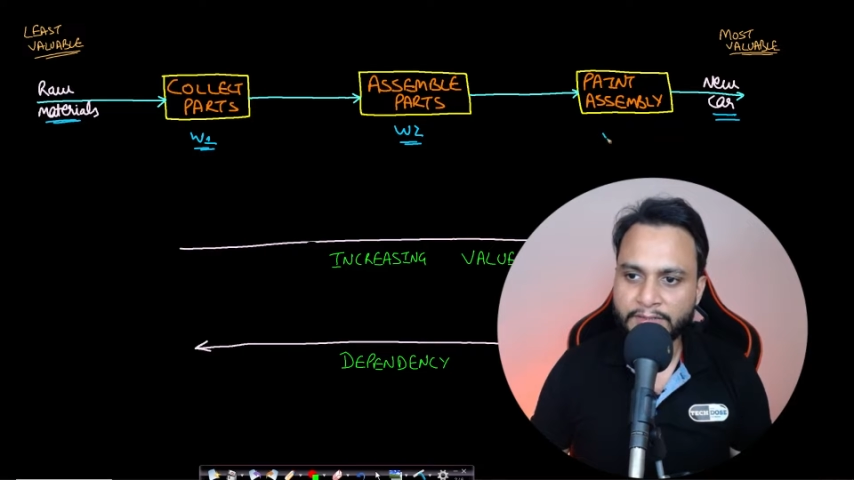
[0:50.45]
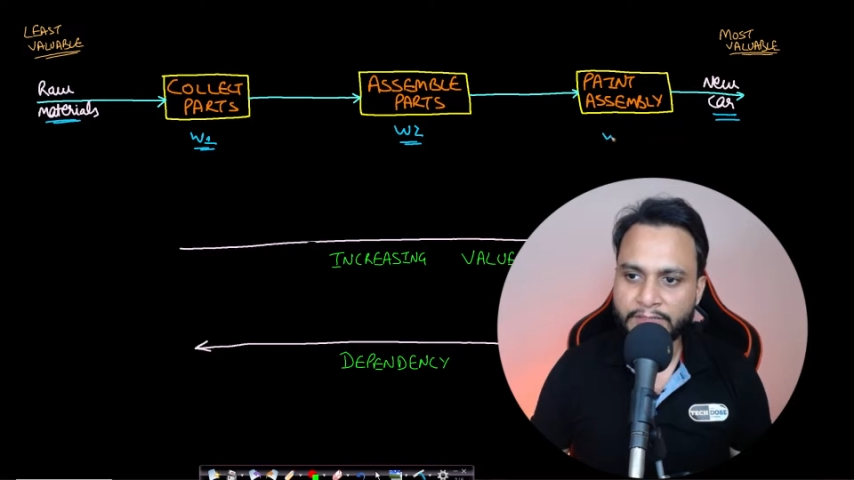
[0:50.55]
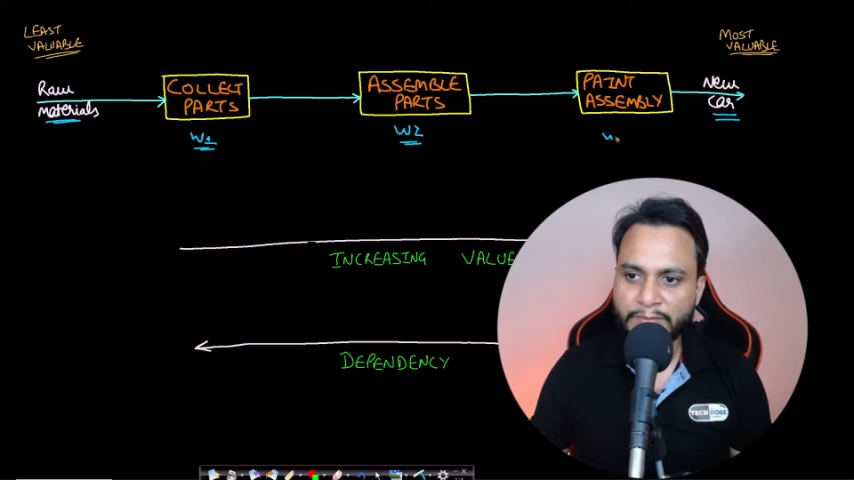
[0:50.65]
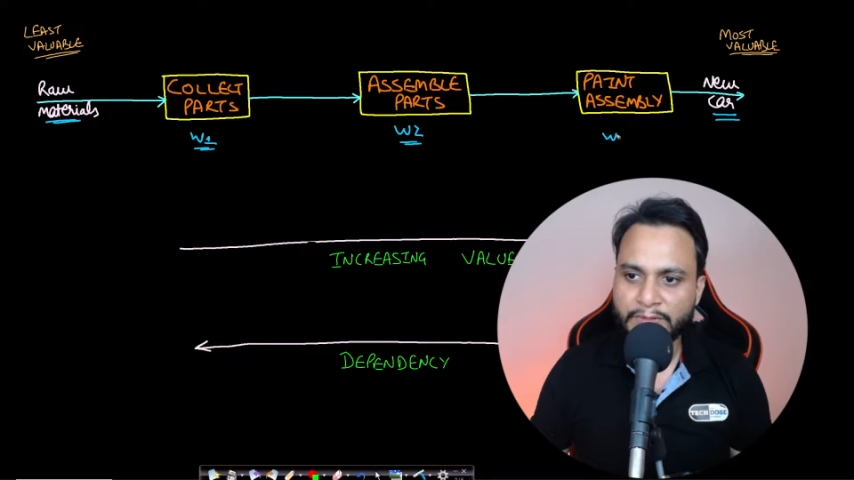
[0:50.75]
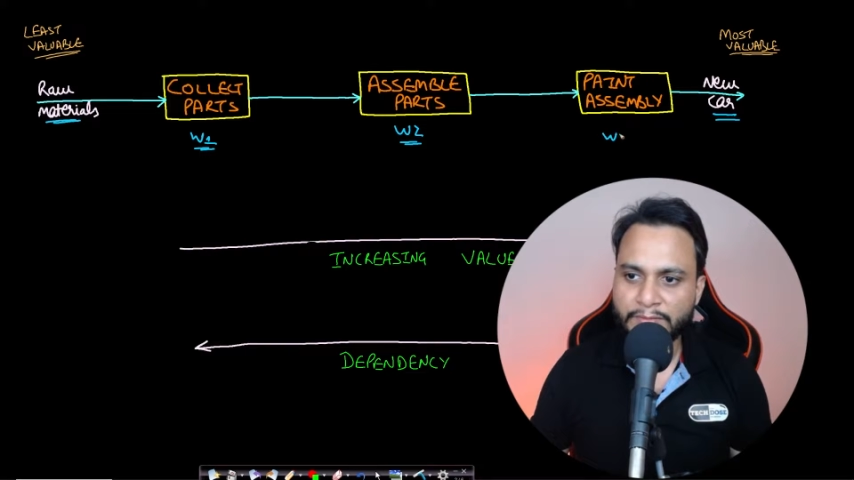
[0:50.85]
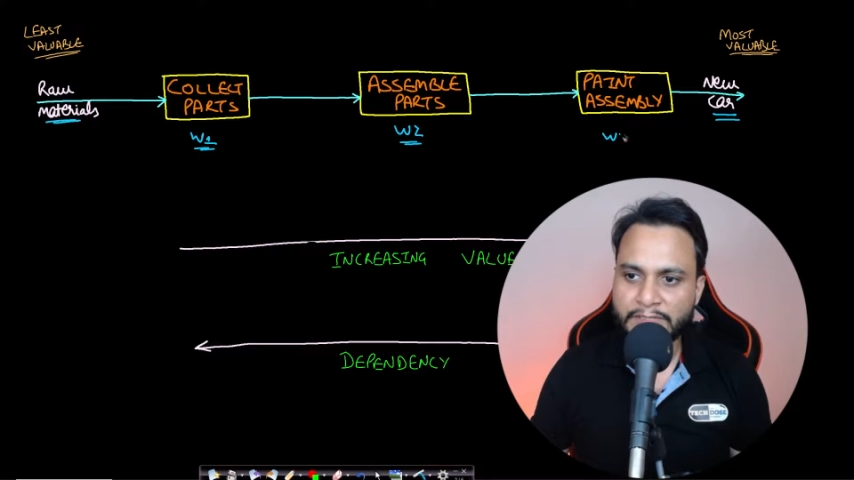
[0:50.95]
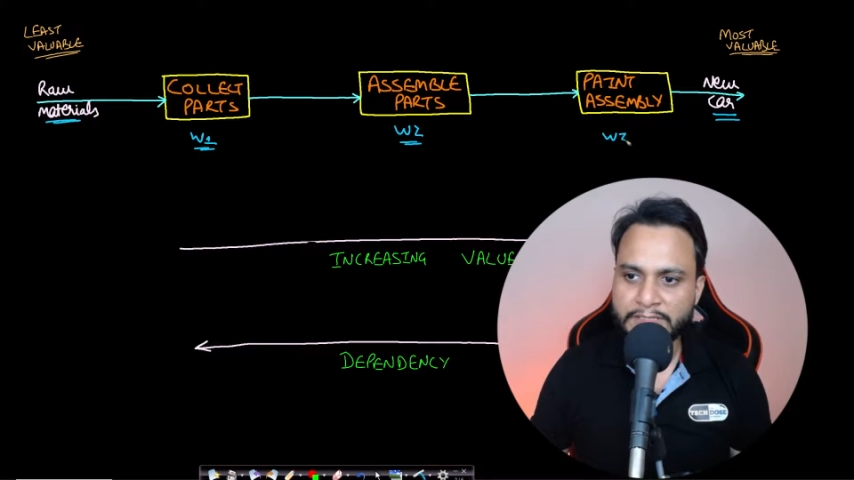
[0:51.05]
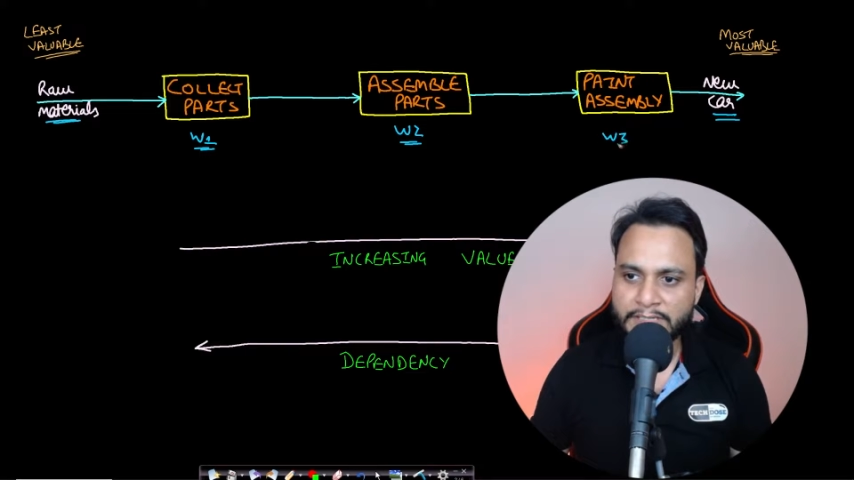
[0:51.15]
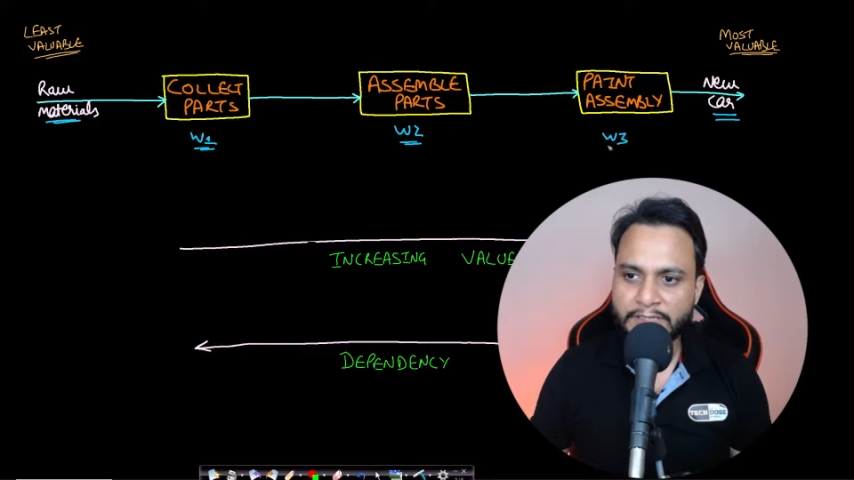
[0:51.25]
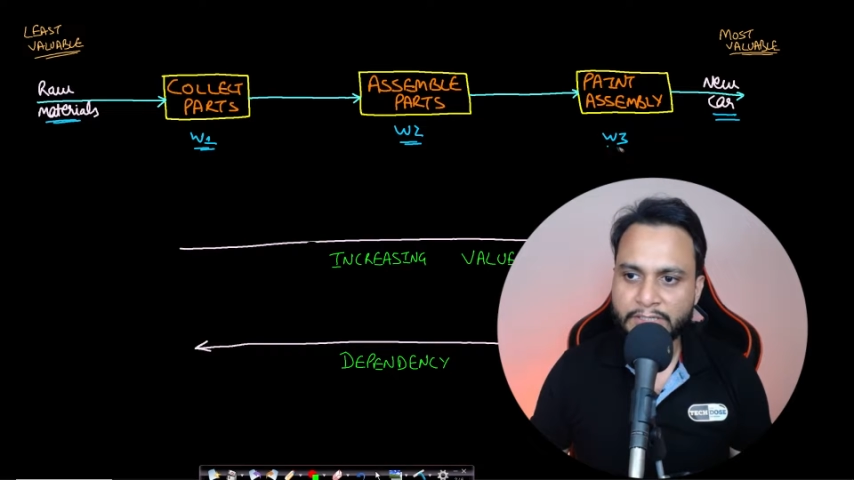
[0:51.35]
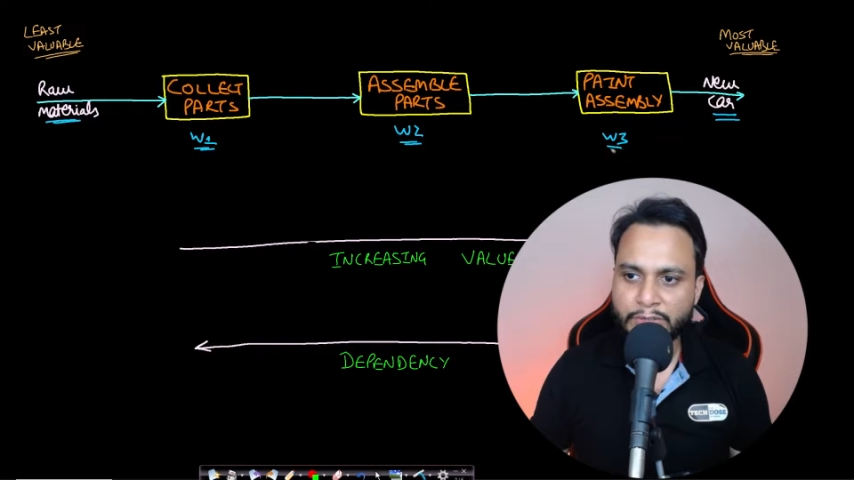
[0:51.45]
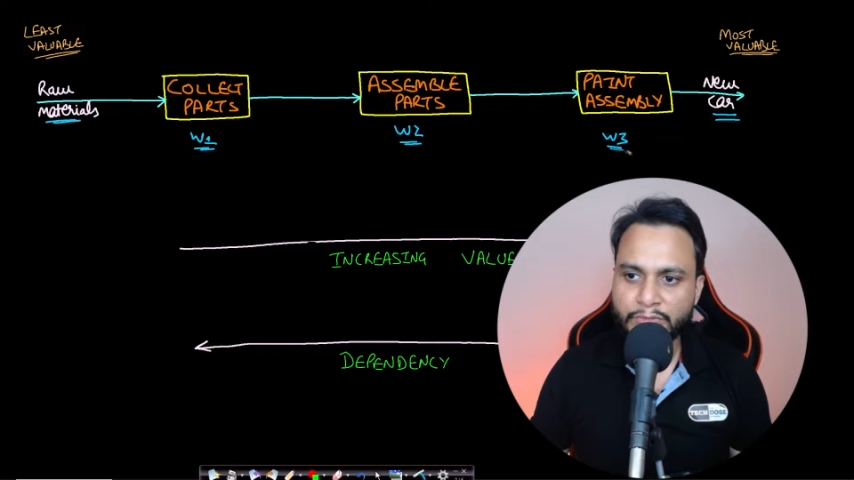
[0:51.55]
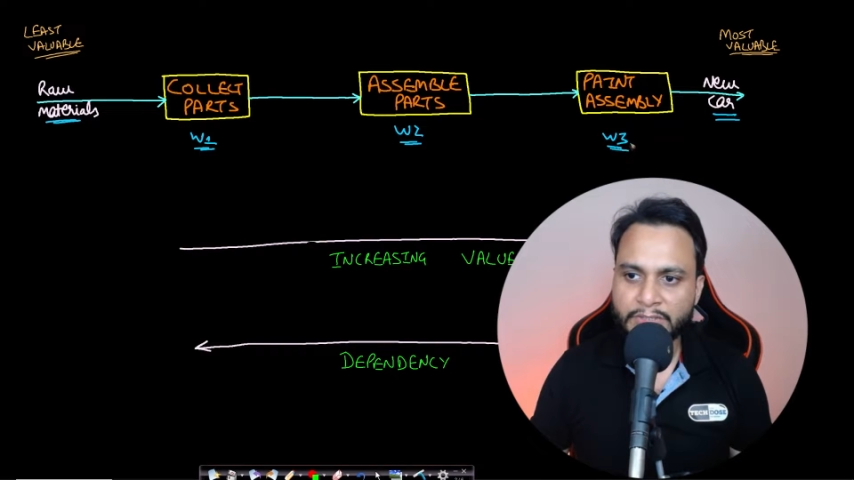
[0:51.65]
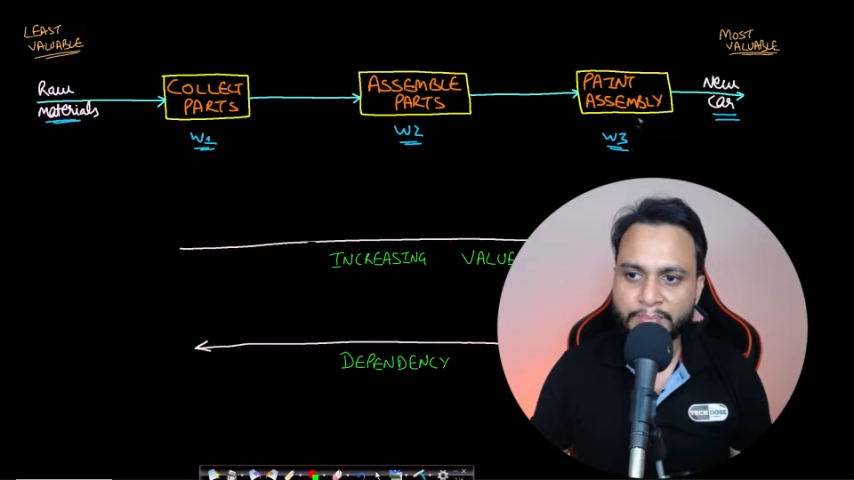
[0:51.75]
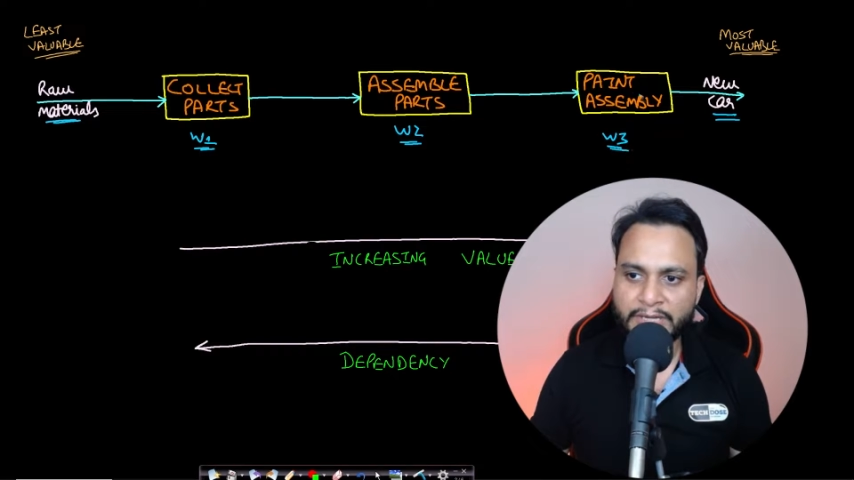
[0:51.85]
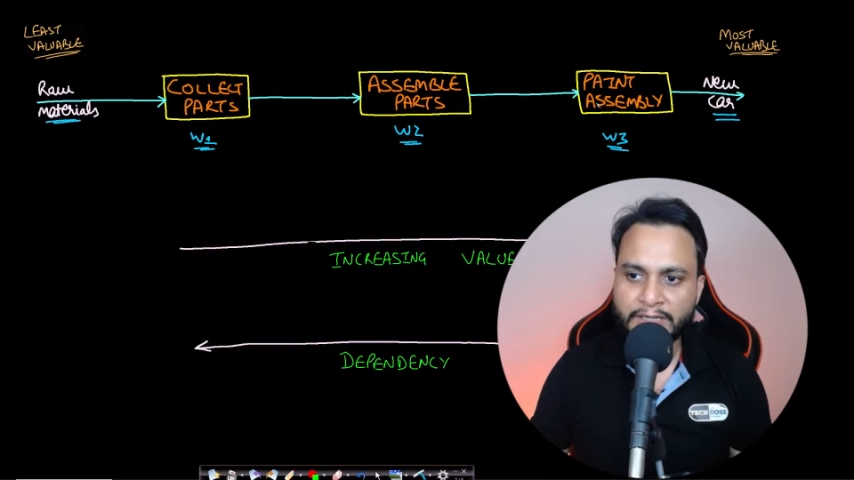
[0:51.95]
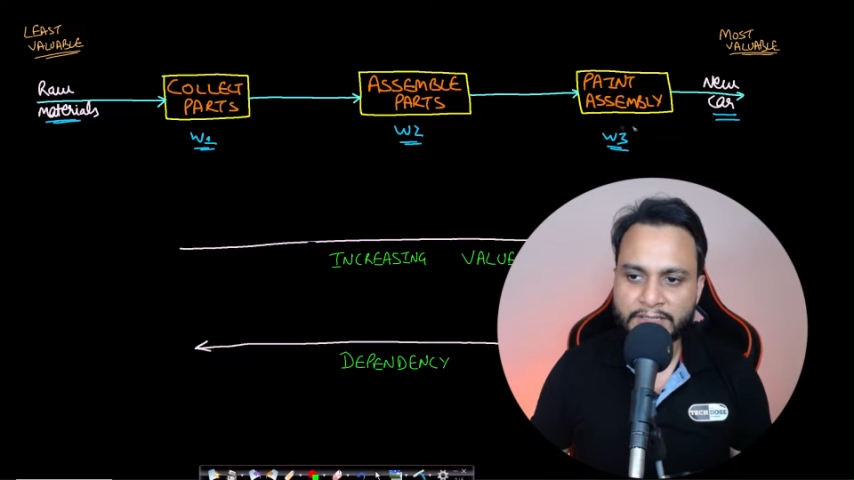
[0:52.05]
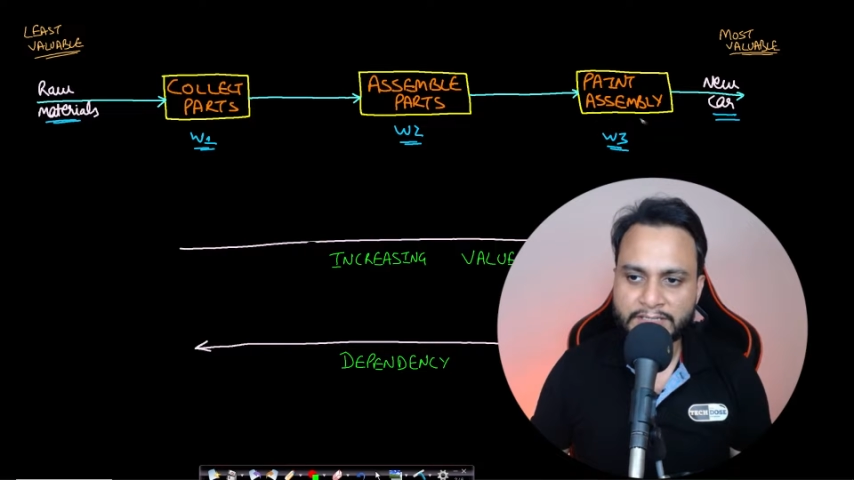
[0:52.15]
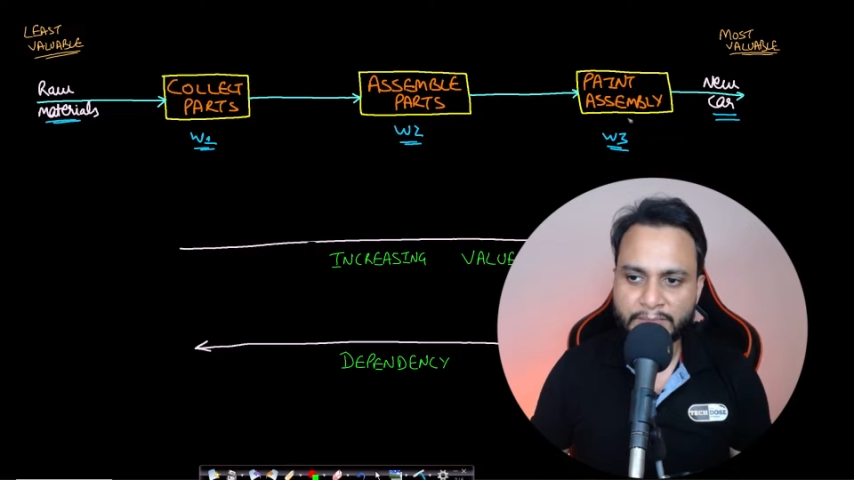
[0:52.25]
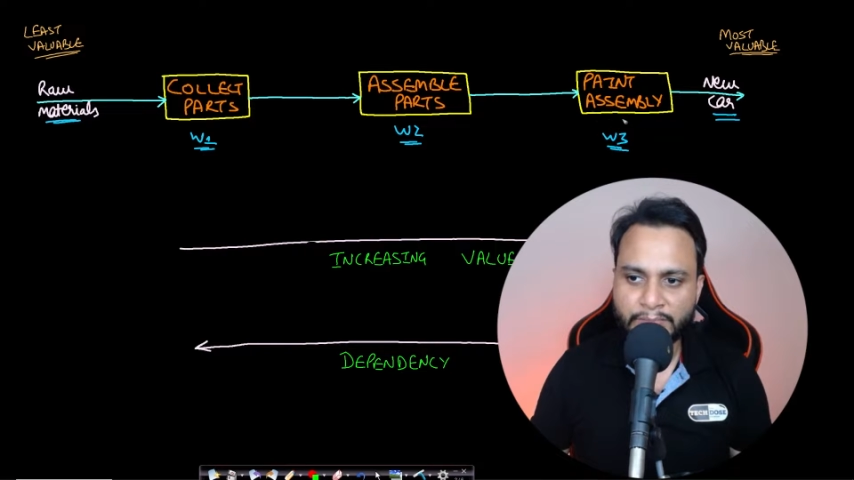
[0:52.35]
then we will send it to the paint
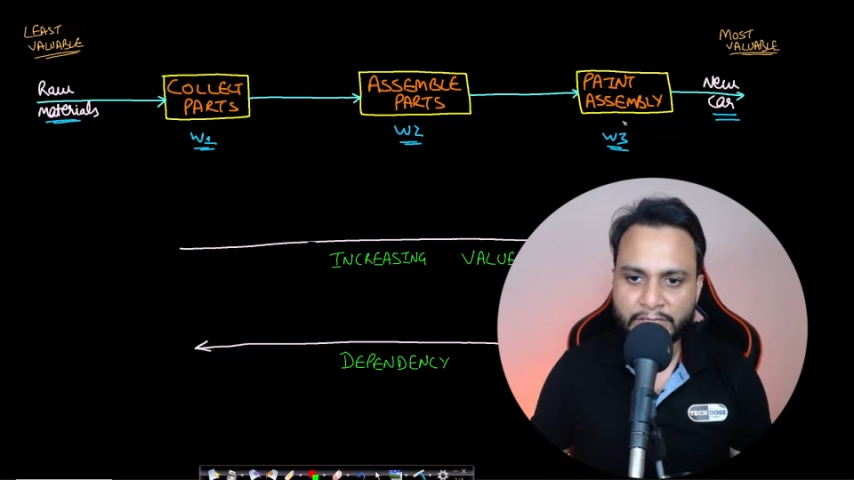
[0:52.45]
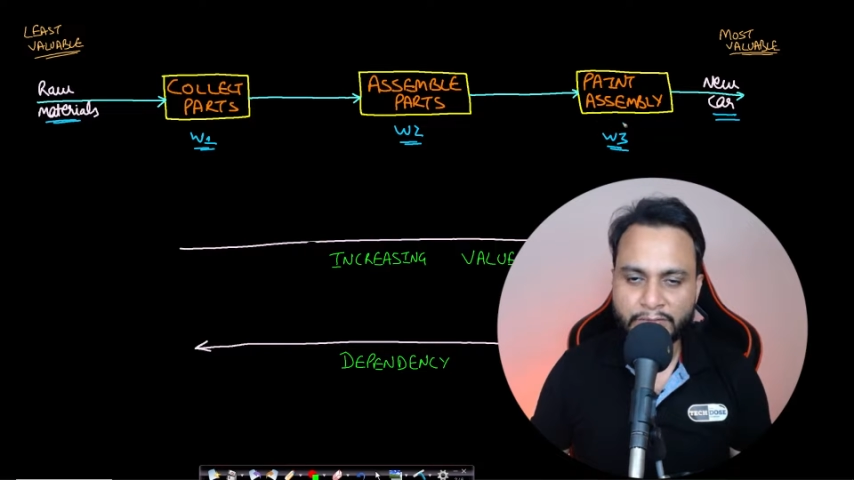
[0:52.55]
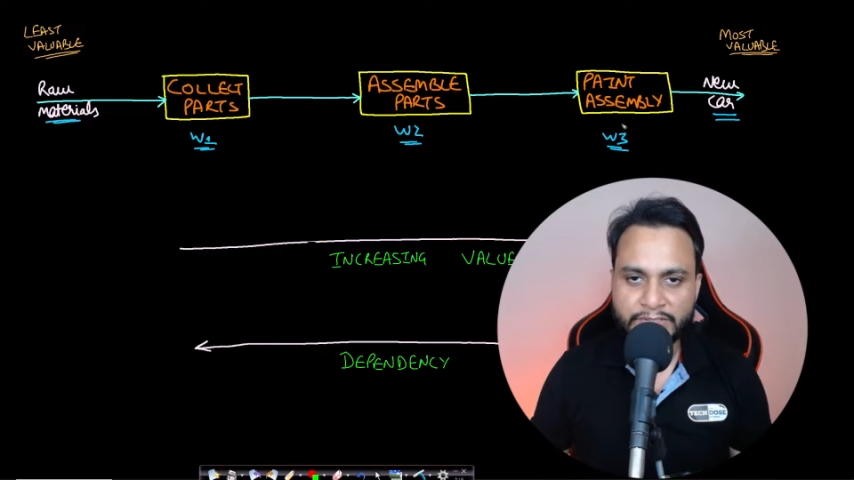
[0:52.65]
assembly,